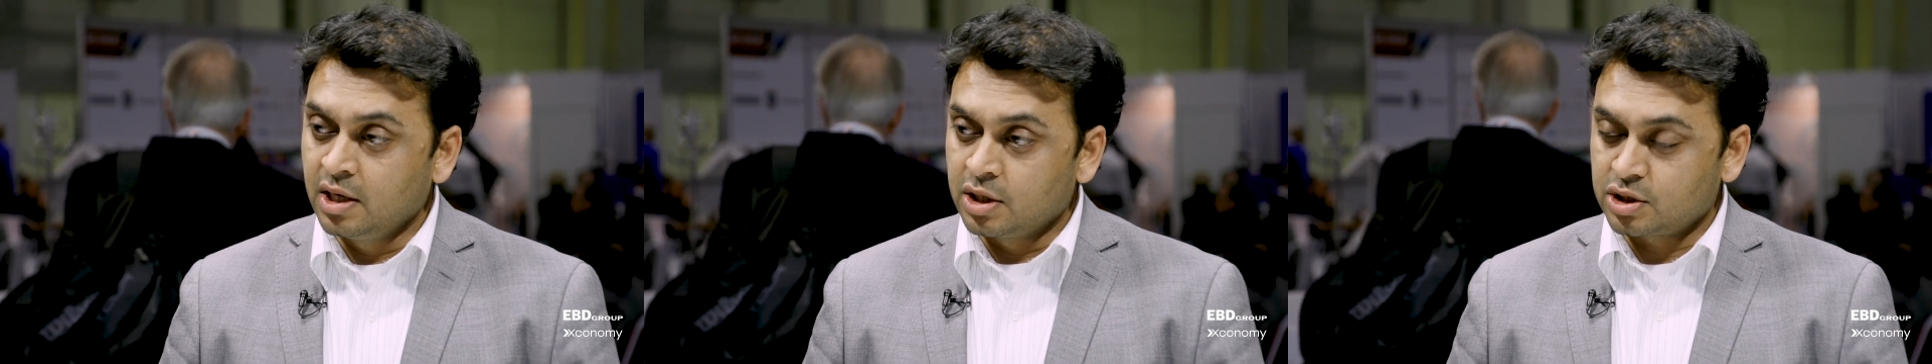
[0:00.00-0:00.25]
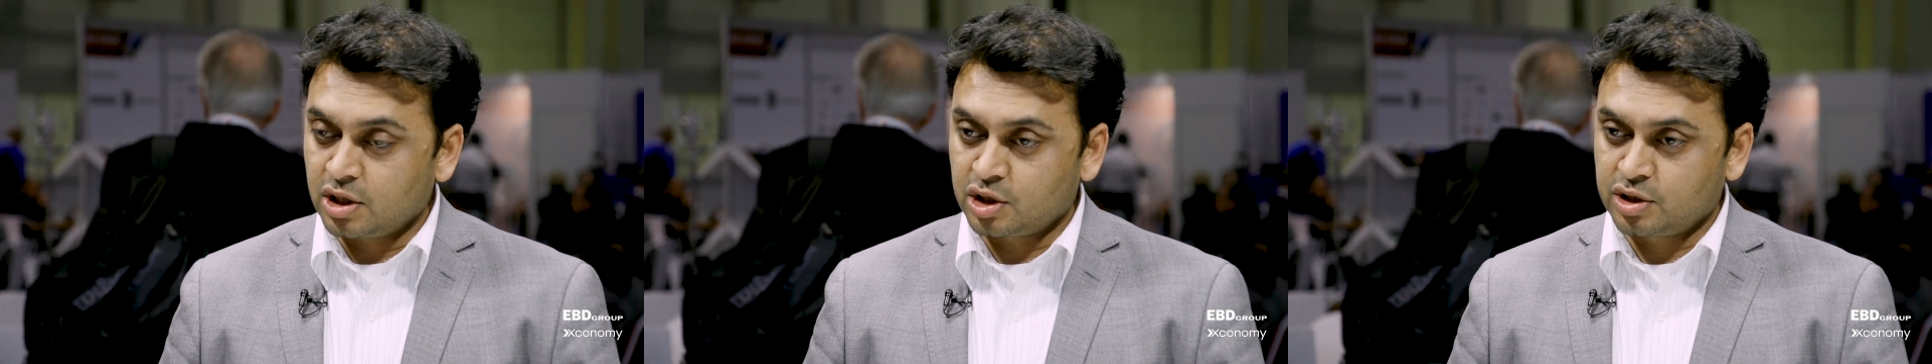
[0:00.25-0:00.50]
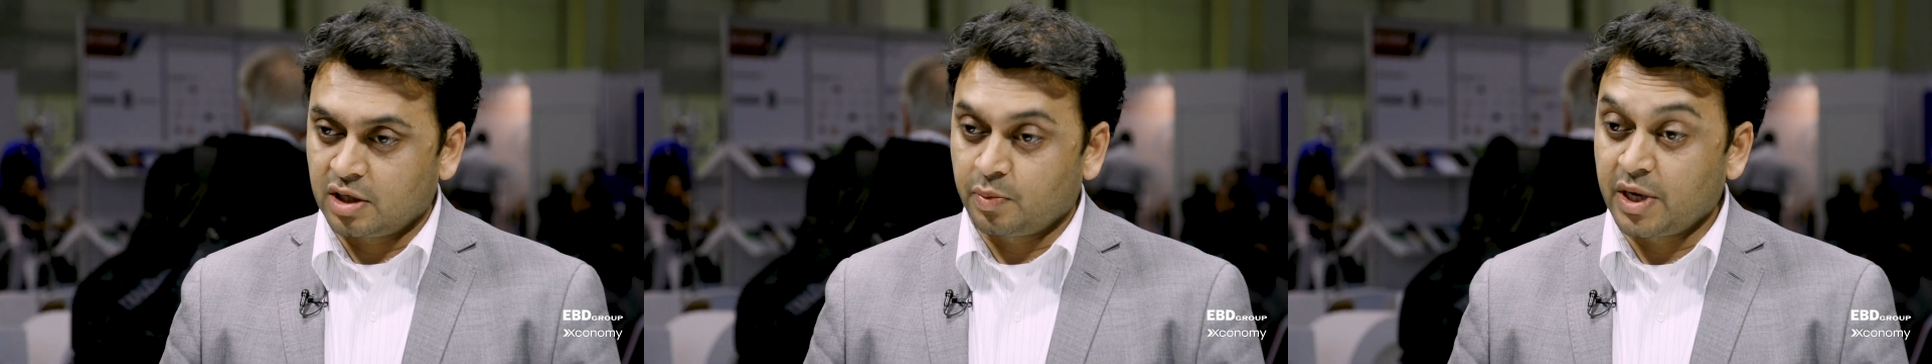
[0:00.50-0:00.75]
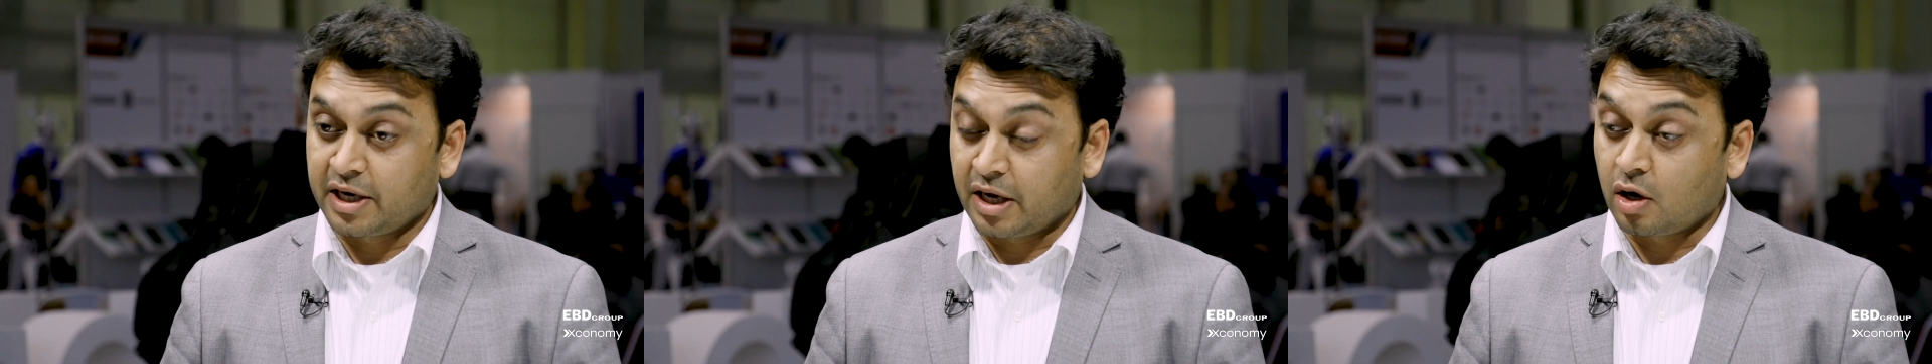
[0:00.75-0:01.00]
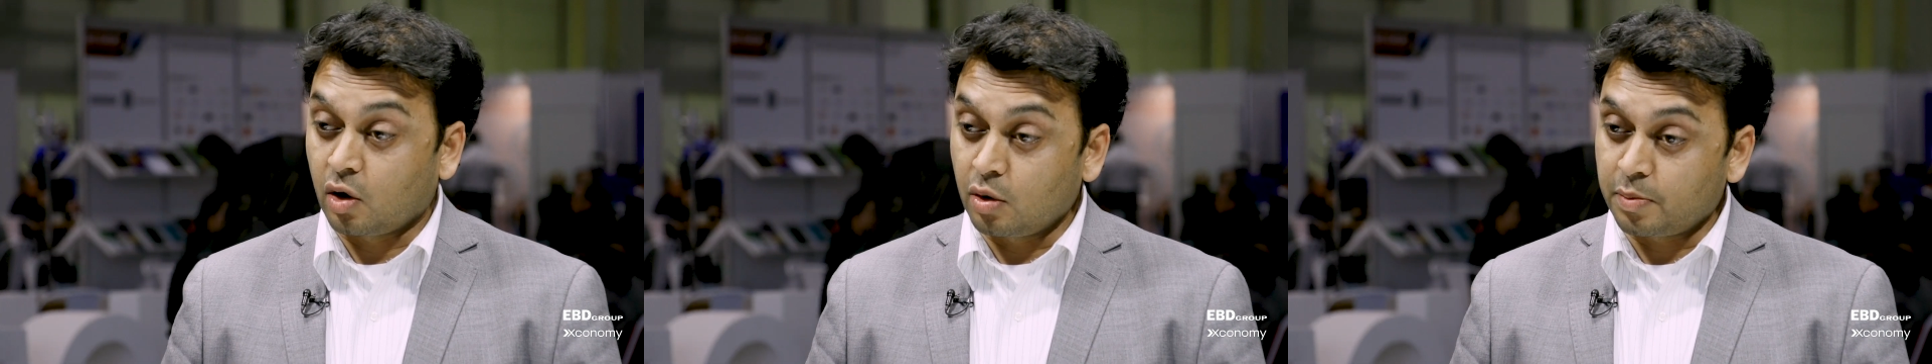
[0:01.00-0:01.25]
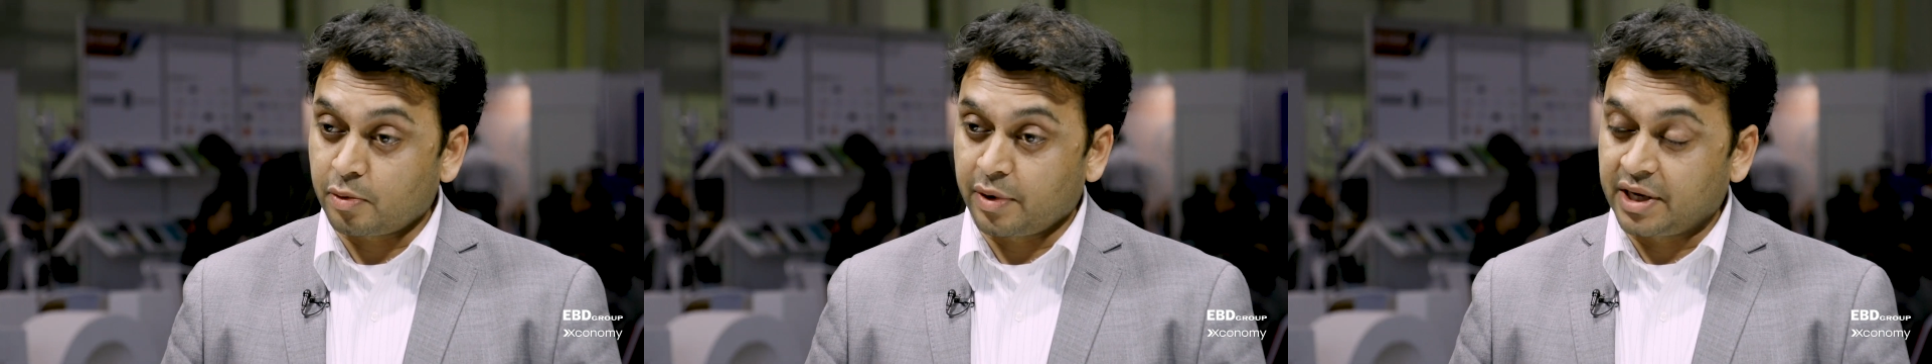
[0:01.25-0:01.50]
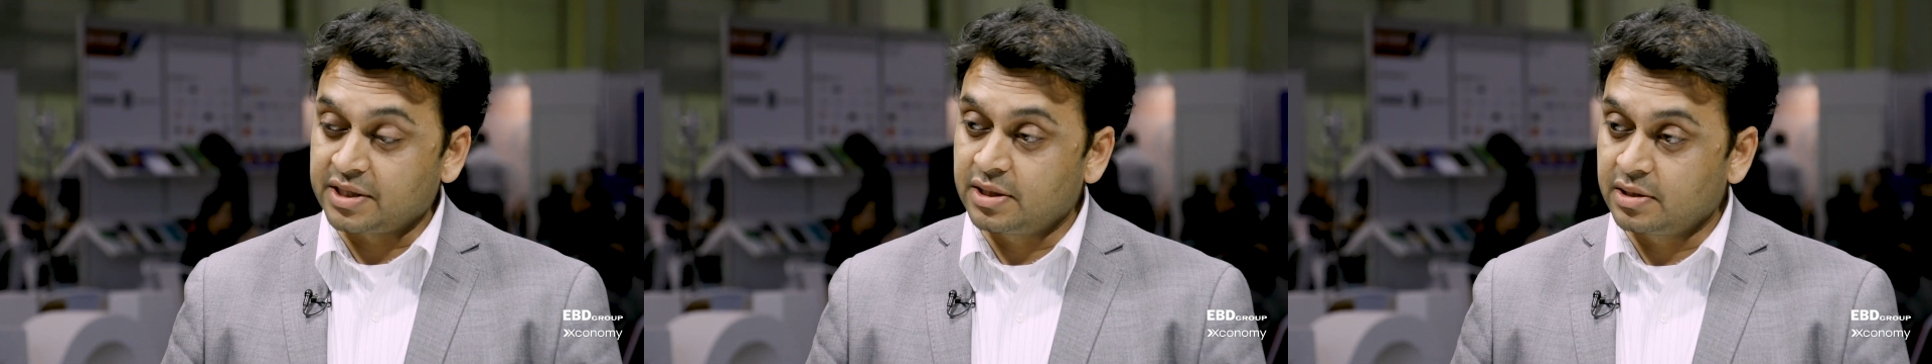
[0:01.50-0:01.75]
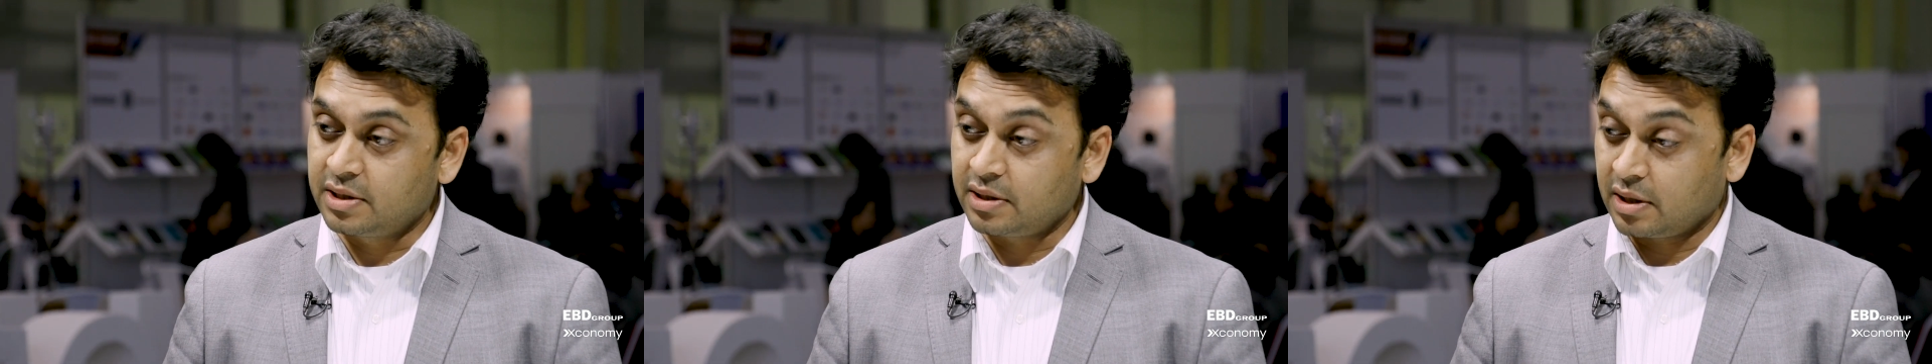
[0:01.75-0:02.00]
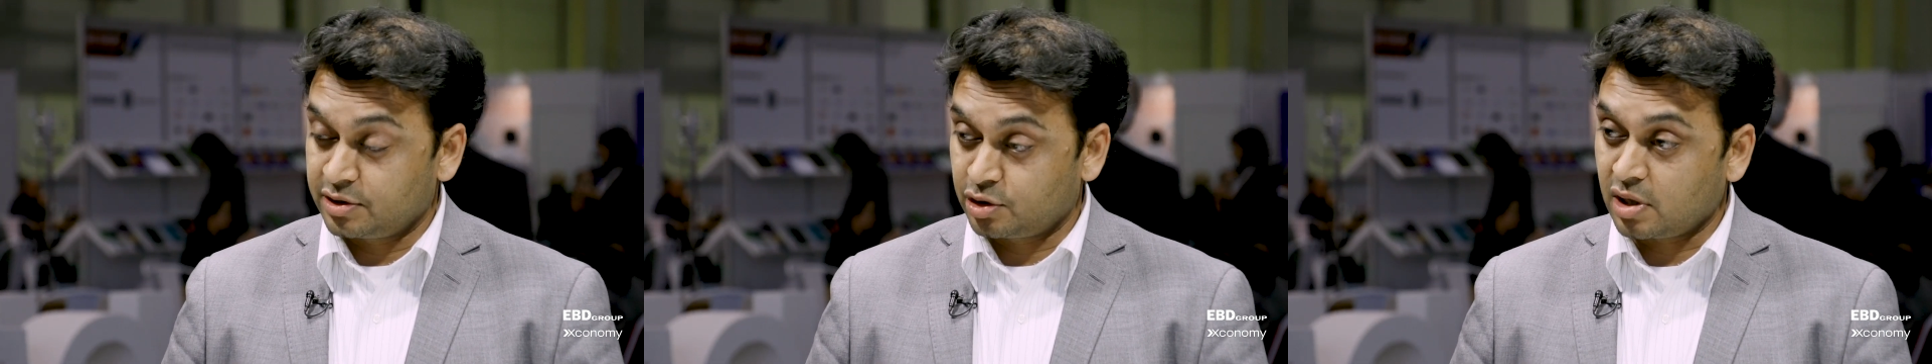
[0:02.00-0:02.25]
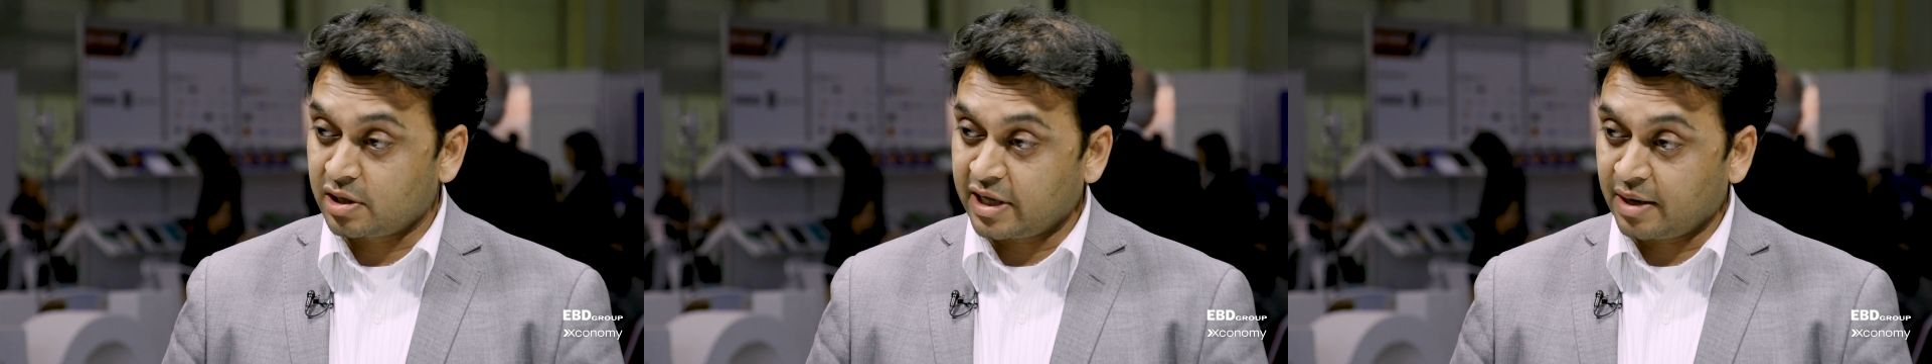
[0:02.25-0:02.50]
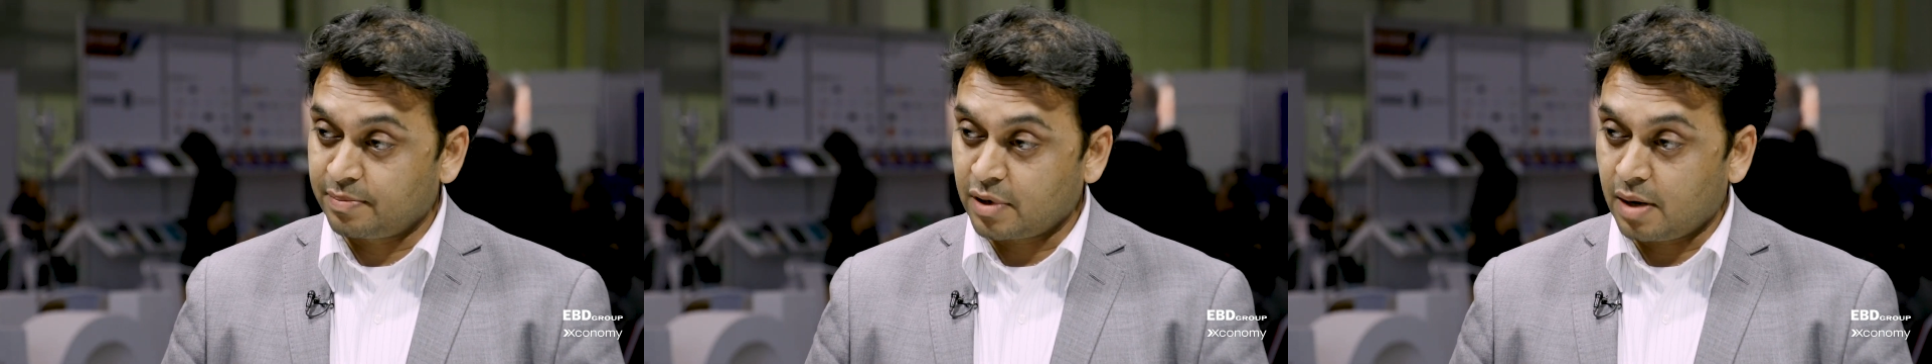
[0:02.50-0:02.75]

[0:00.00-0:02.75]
such that we can incorporate the drug-like